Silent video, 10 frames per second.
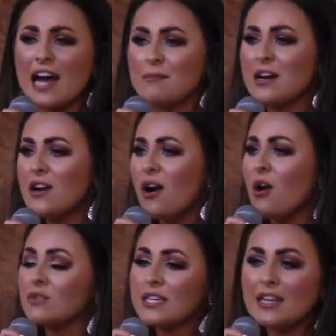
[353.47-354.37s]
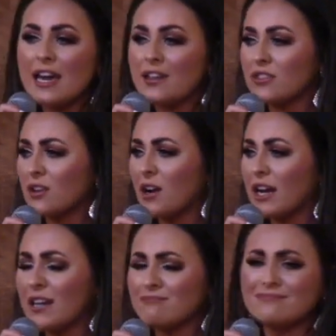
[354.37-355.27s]
I'm only in 8th
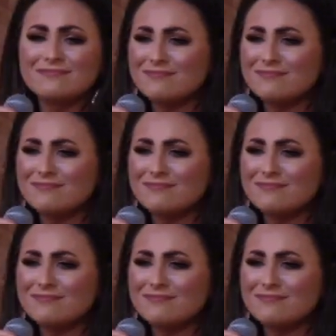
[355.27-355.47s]
grade.